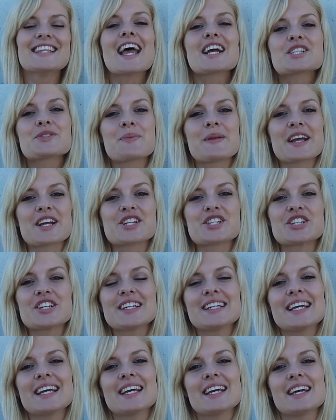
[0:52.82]
Next
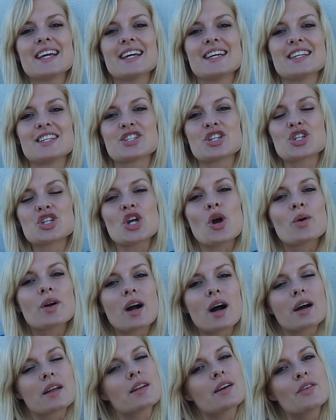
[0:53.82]
prediction is
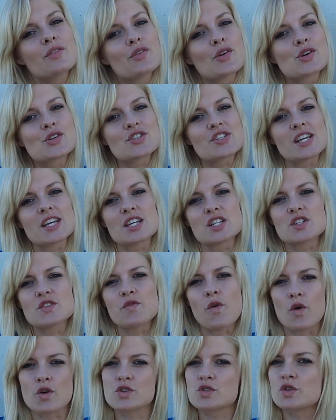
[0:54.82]
Shogun
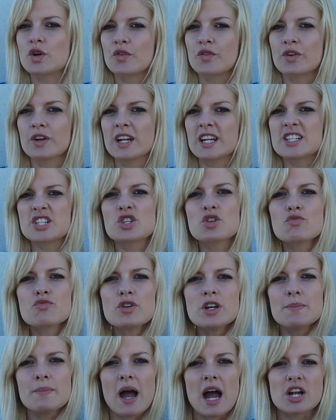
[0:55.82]
versus Forrest Griffin. It's the
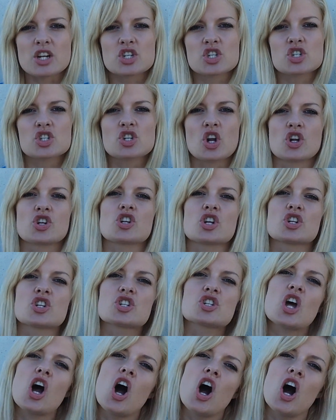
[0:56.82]
rematch. Dun
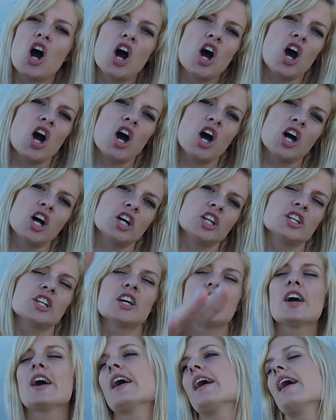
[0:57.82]
dun
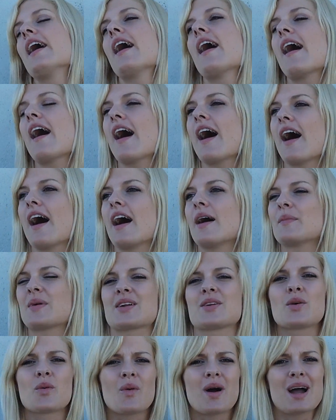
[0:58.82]
dun. I
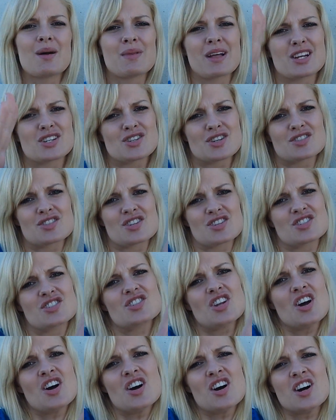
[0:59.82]
don't know why I'm like dun
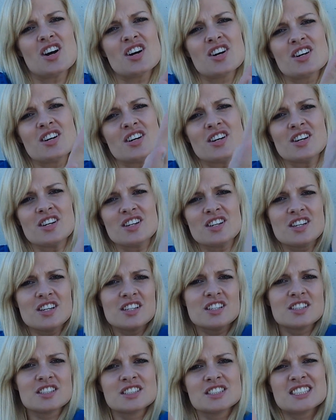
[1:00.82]
dun
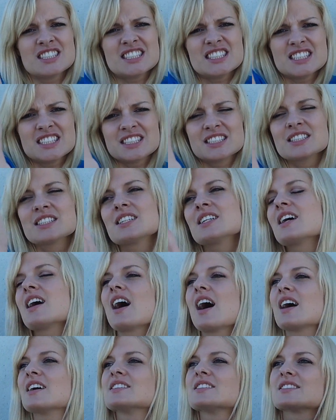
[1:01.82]
dun.
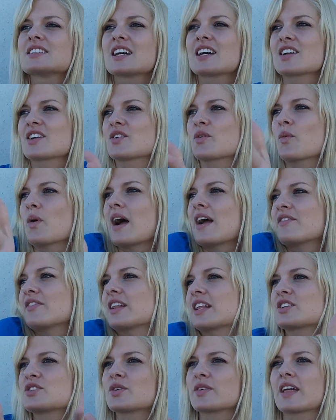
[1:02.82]
I don't know why I
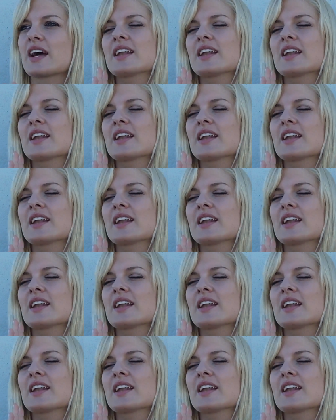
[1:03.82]
feel like